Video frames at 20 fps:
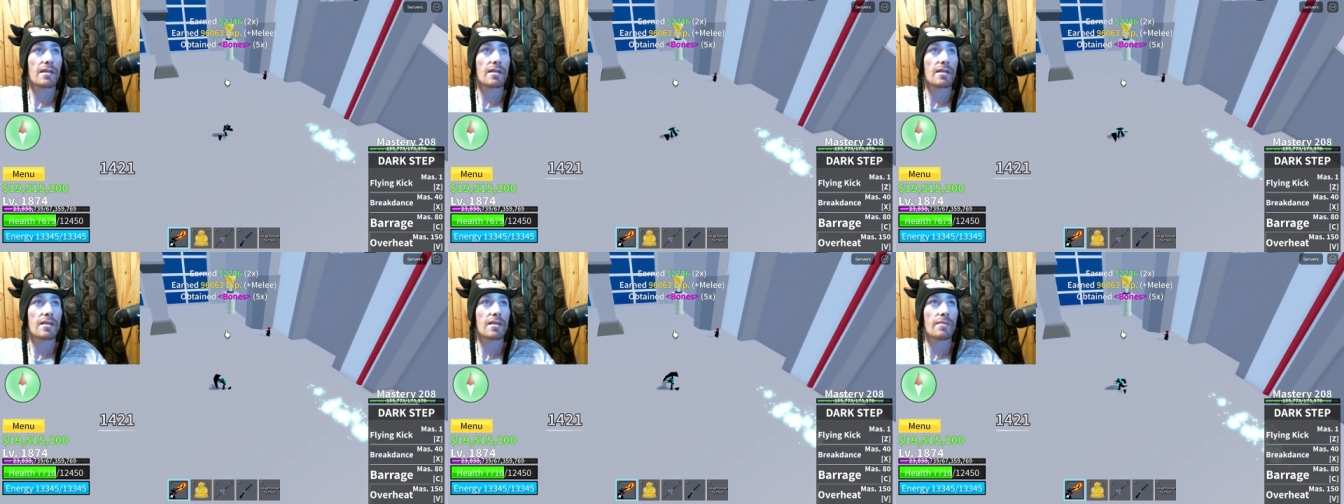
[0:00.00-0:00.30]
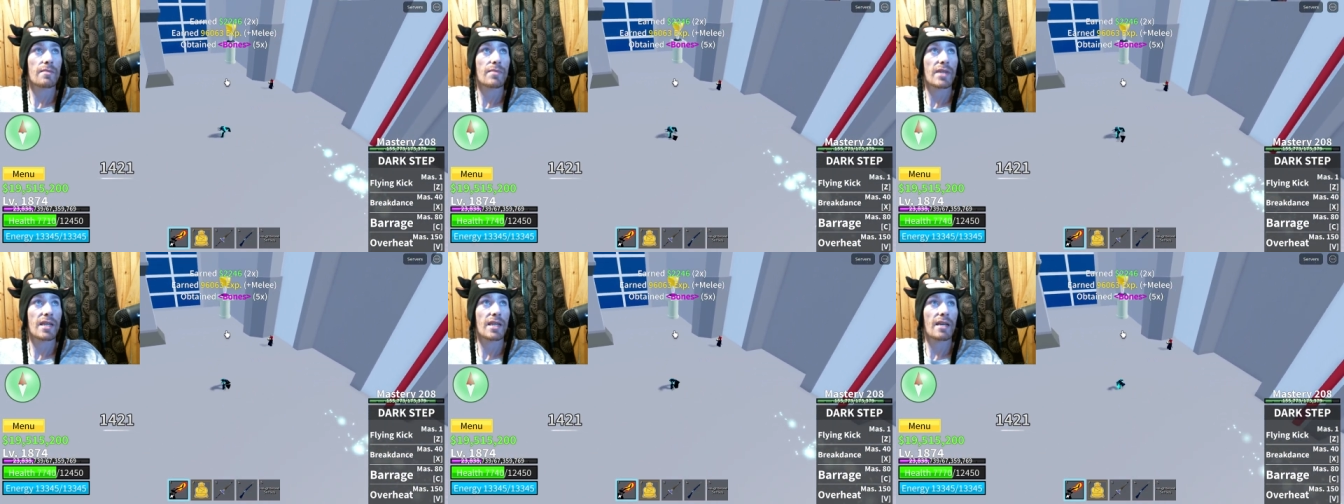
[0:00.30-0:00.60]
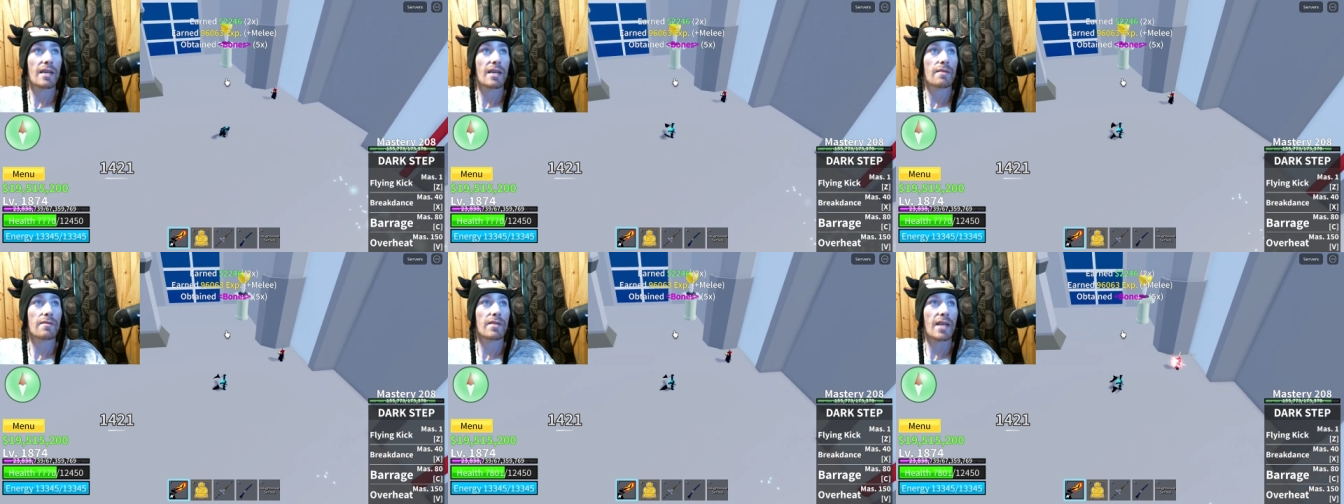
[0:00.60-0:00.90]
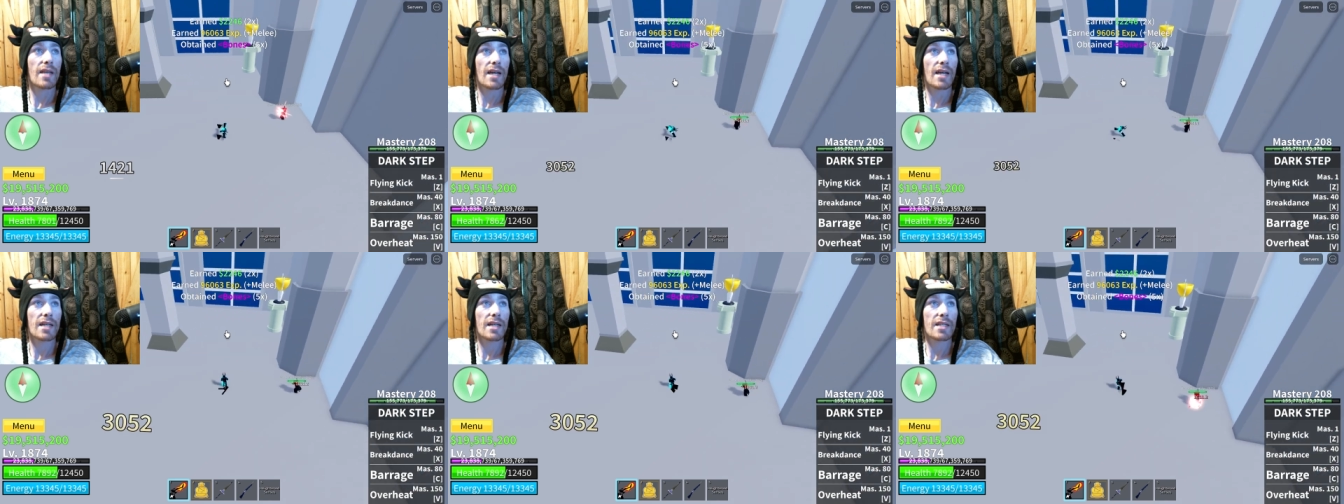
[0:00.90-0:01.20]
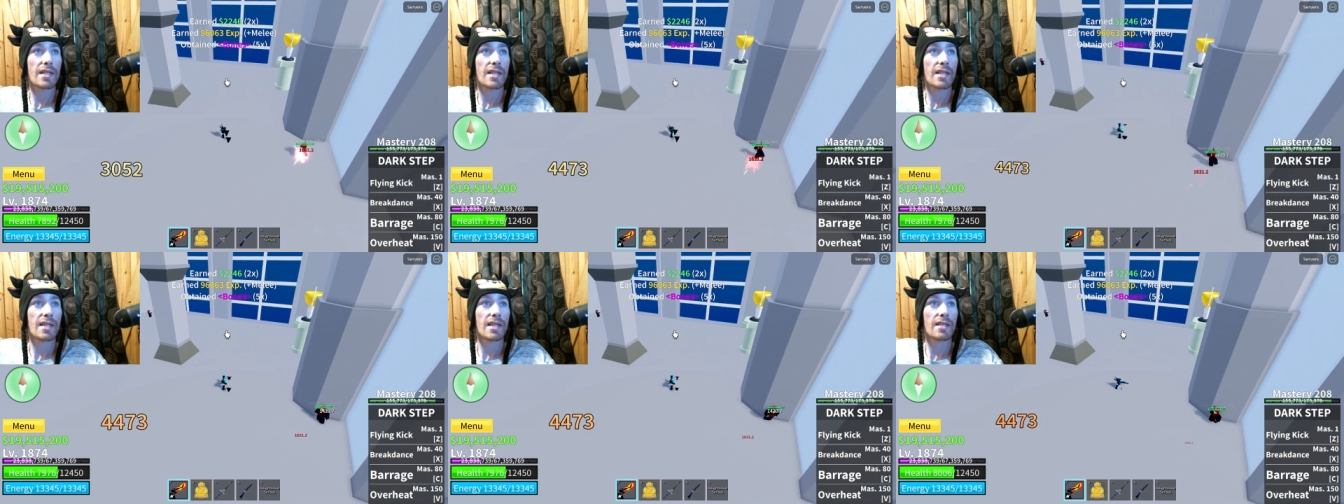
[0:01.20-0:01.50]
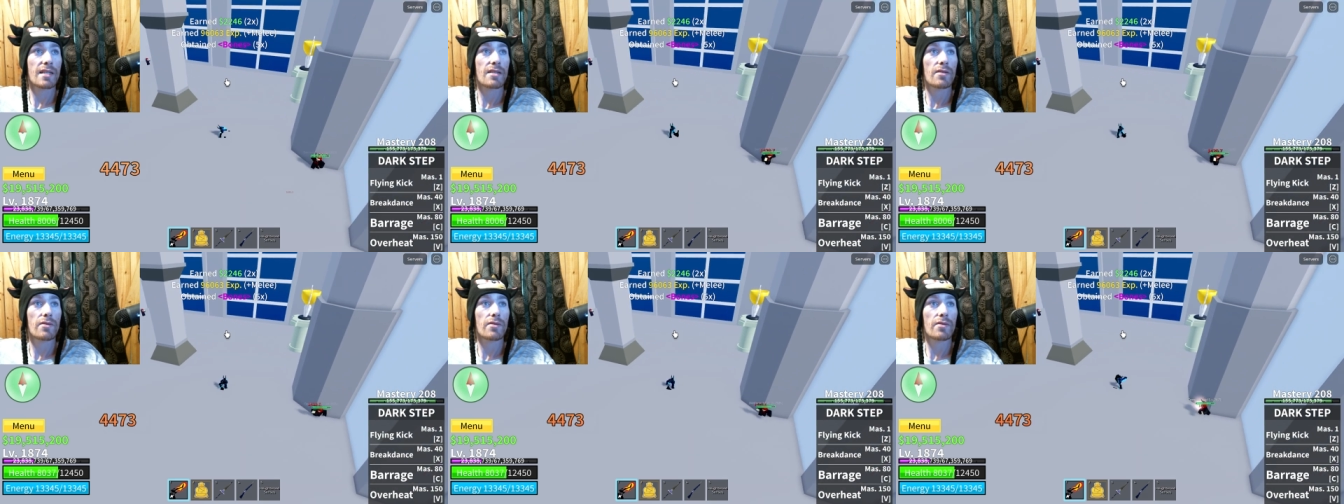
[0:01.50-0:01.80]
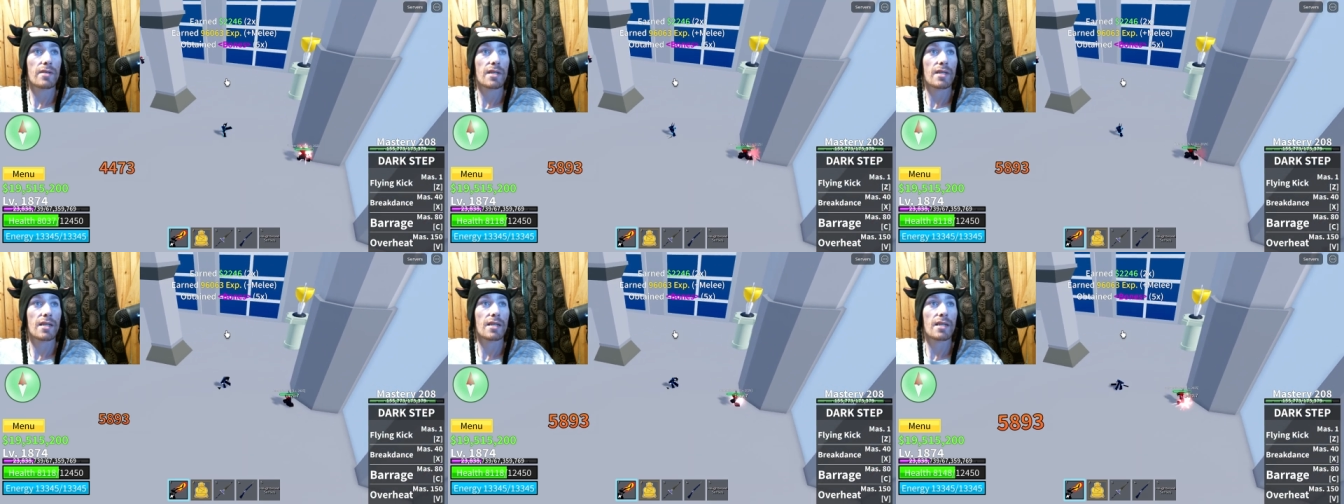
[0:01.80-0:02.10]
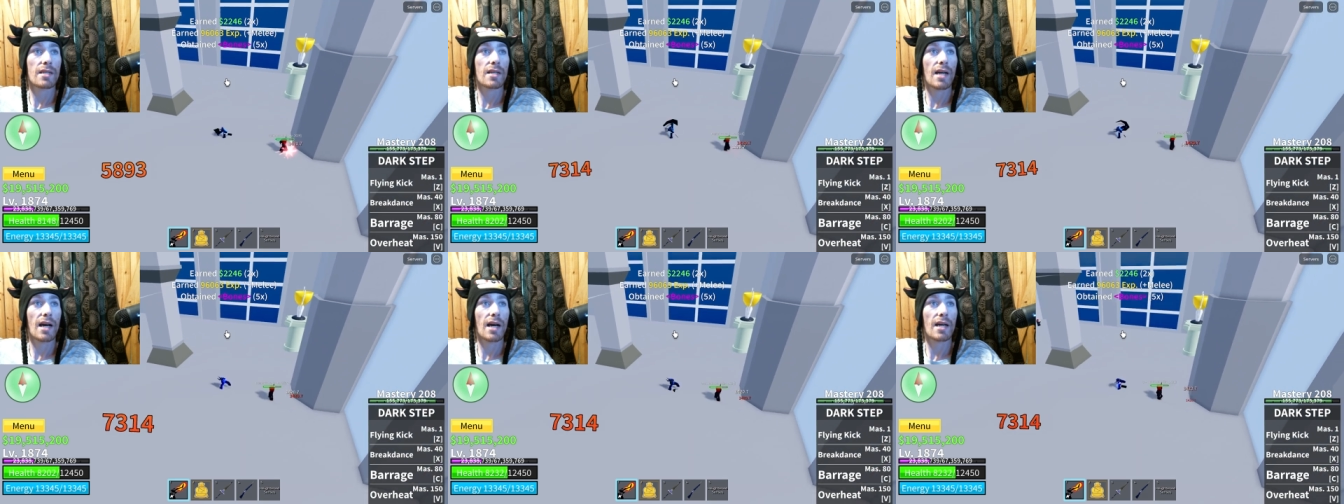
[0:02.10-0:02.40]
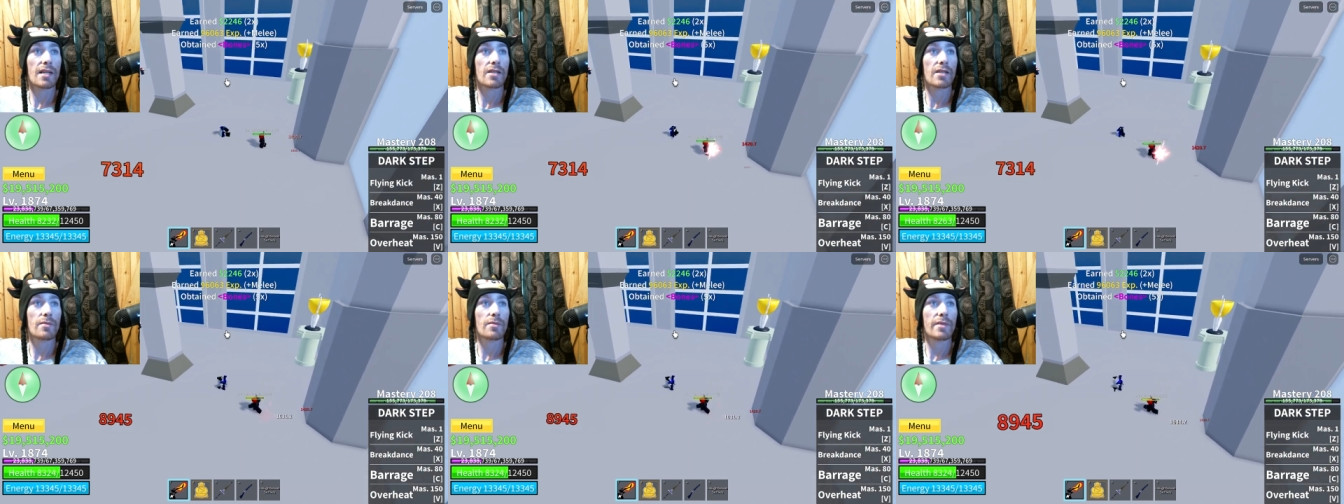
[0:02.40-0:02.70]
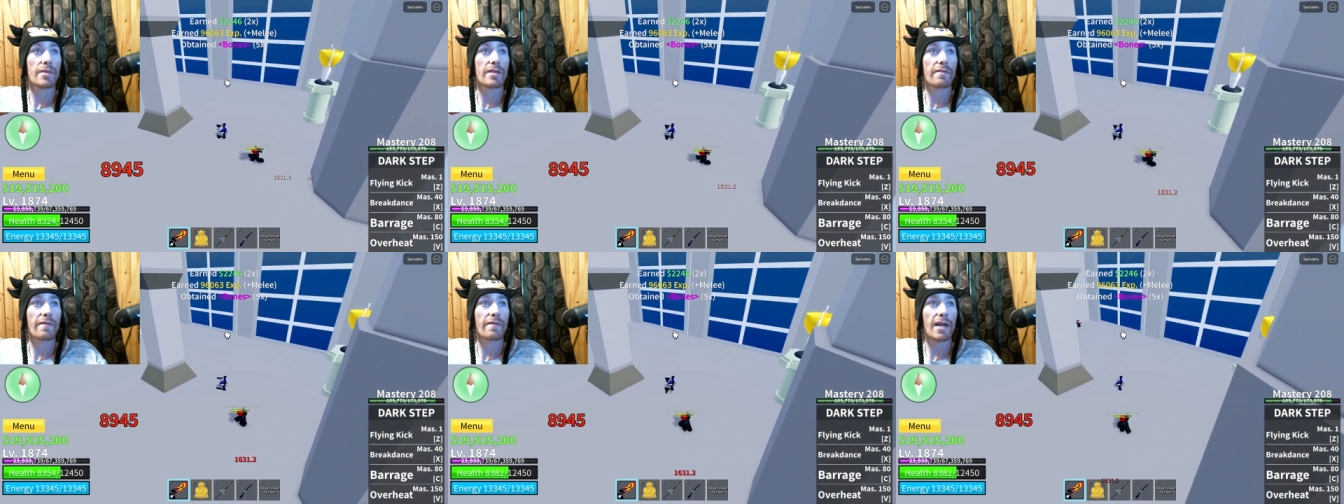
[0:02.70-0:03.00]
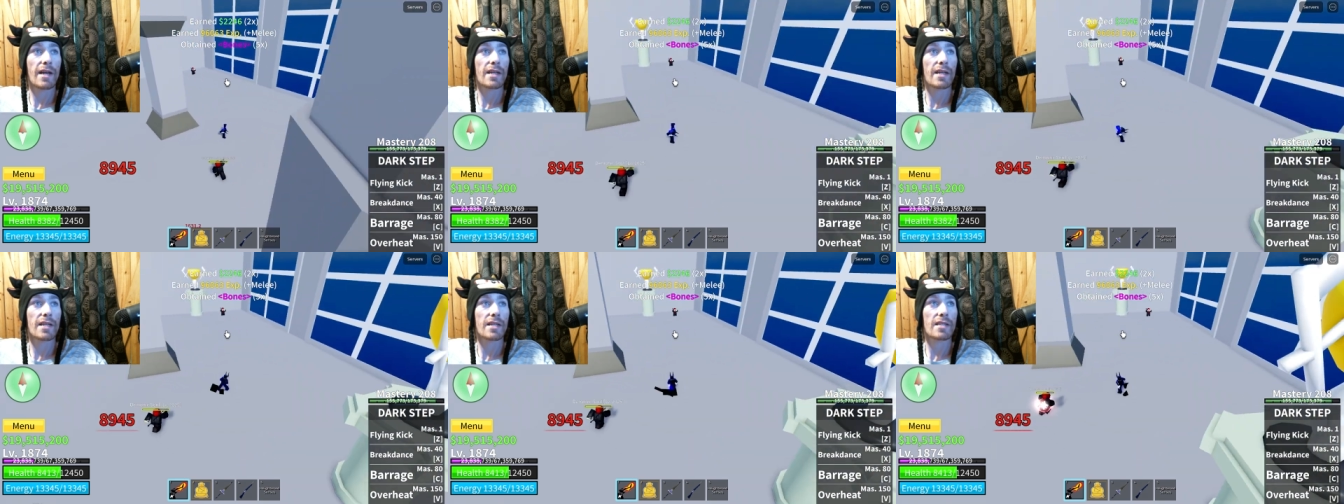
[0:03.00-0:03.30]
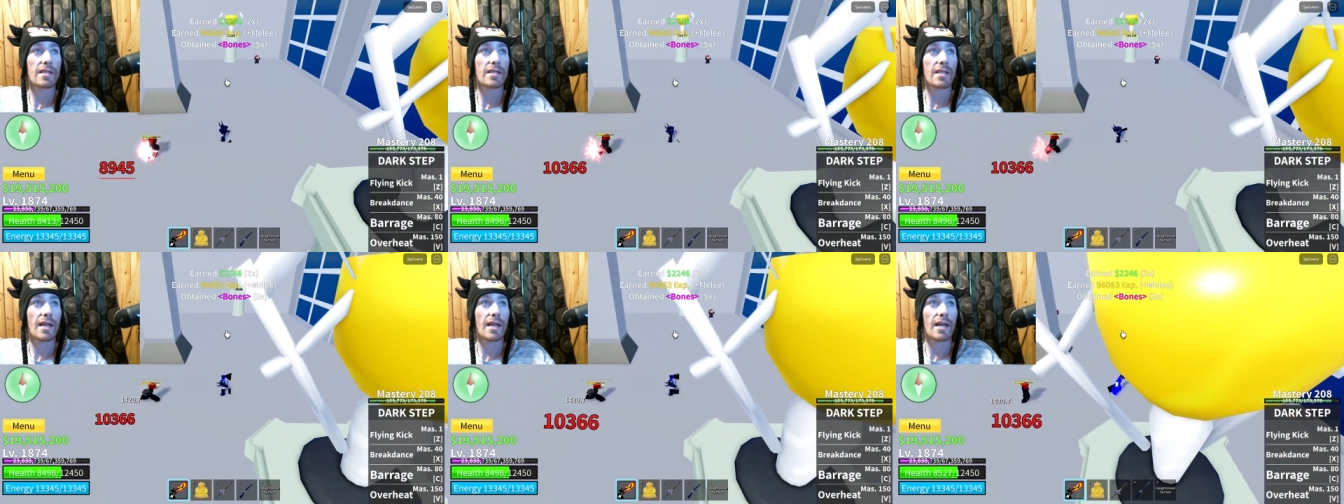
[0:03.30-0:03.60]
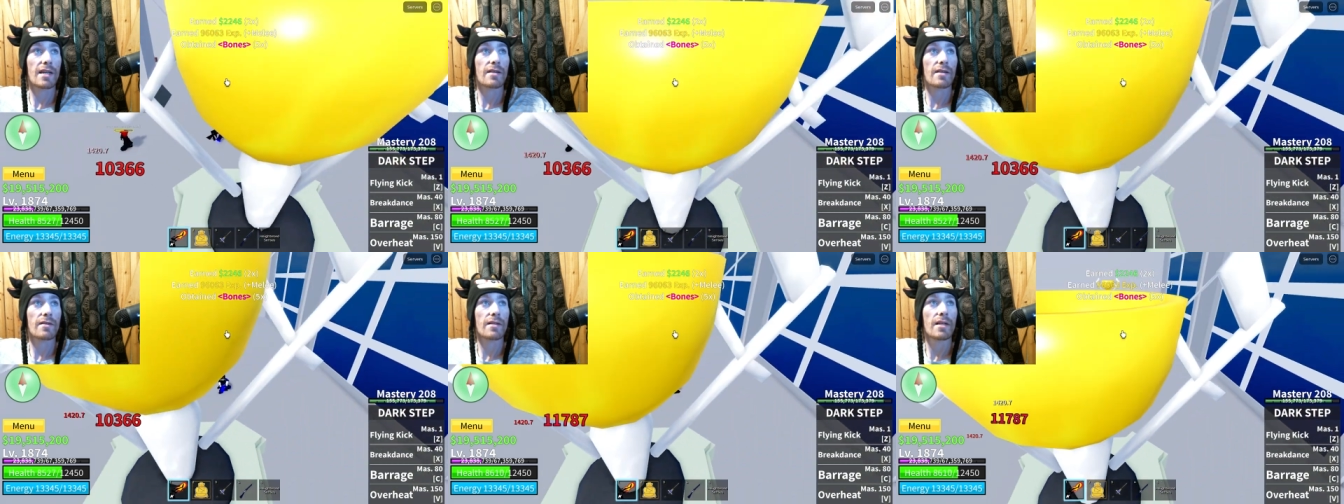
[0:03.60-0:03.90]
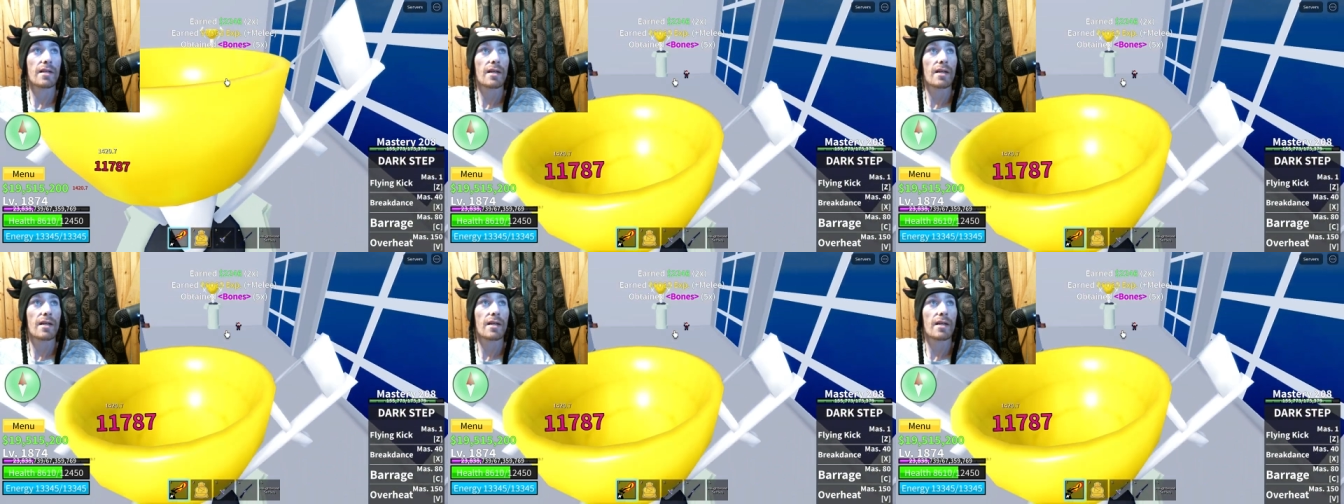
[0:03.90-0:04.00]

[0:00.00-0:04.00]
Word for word: to be able to actually get to the God-Human fighting style.